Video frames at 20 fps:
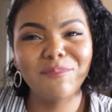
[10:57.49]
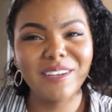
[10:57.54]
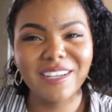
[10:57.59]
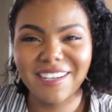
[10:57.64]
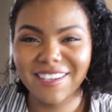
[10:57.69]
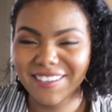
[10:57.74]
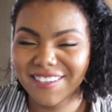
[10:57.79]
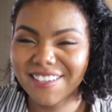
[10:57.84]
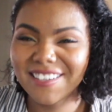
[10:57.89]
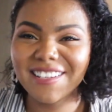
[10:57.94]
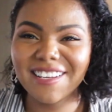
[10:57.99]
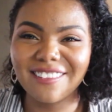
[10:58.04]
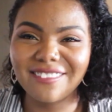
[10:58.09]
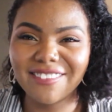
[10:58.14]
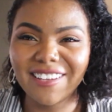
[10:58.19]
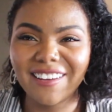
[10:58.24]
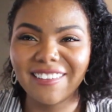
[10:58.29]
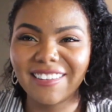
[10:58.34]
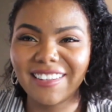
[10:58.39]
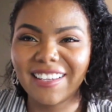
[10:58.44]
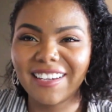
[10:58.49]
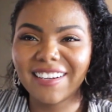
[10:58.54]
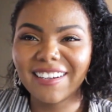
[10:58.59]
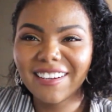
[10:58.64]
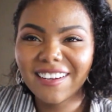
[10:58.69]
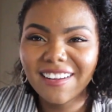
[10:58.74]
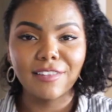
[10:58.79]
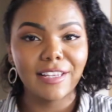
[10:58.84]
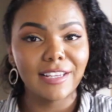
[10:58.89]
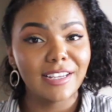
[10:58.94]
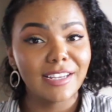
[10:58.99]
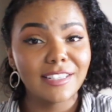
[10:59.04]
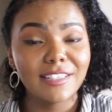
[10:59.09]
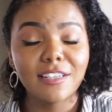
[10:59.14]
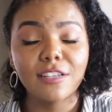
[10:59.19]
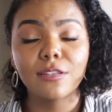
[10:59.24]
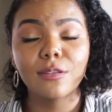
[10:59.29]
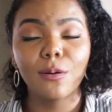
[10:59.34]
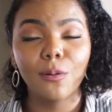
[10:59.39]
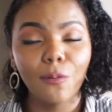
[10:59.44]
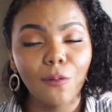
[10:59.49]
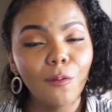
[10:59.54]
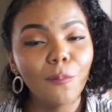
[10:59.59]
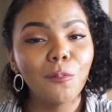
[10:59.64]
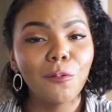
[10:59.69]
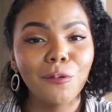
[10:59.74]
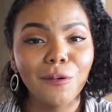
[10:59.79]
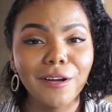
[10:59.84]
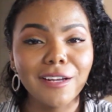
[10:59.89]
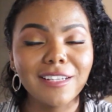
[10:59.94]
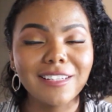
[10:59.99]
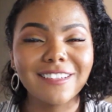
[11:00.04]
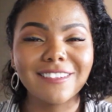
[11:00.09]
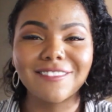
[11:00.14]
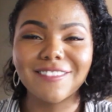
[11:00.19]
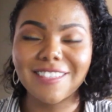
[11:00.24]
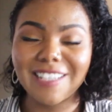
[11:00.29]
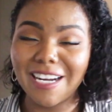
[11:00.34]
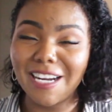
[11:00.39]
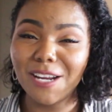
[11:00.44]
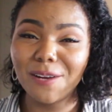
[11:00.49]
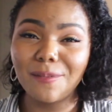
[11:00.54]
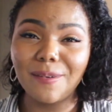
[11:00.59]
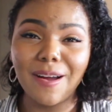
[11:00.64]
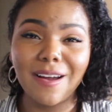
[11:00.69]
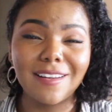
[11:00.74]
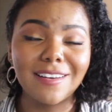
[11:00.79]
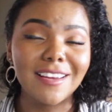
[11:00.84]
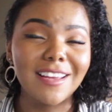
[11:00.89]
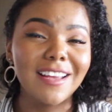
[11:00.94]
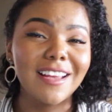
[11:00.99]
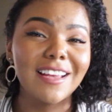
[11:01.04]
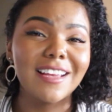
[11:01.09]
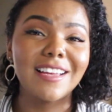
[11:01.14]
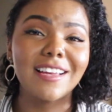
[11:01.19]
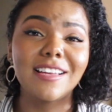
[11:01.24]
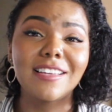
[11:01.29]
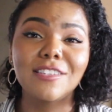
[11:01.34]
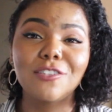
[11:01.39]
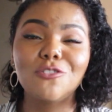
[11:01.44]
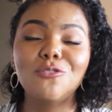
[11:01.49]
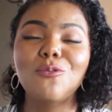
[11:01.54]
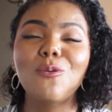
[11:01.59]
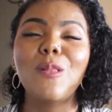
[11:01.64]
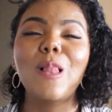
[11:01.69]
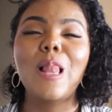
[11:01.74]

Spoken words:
putting yourself out there. Like I said, the whole point of studying abroad is to